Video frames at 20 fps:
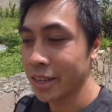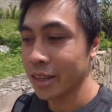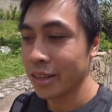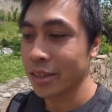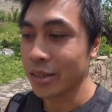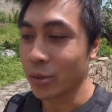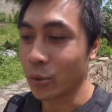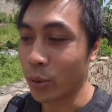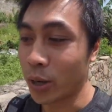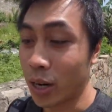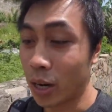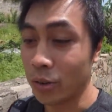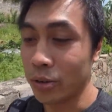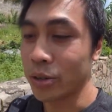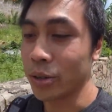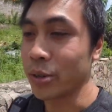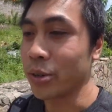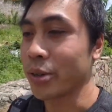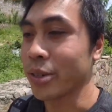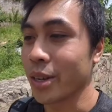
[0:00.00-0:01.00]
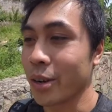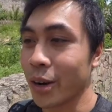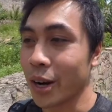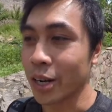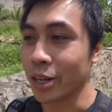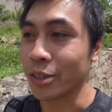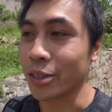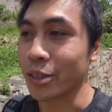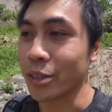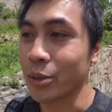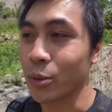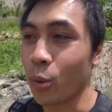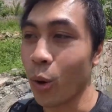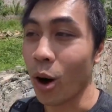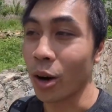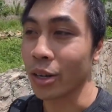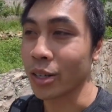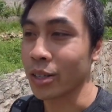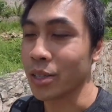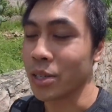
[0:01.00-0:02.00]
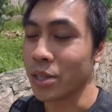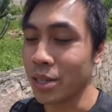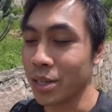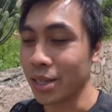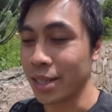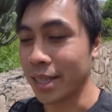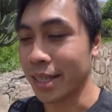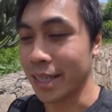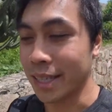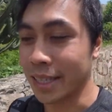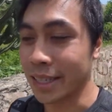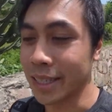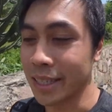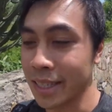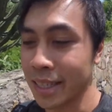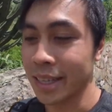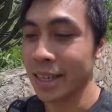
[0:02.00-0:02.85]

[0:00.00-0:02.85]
So what I'll do is I'll actually walk into the city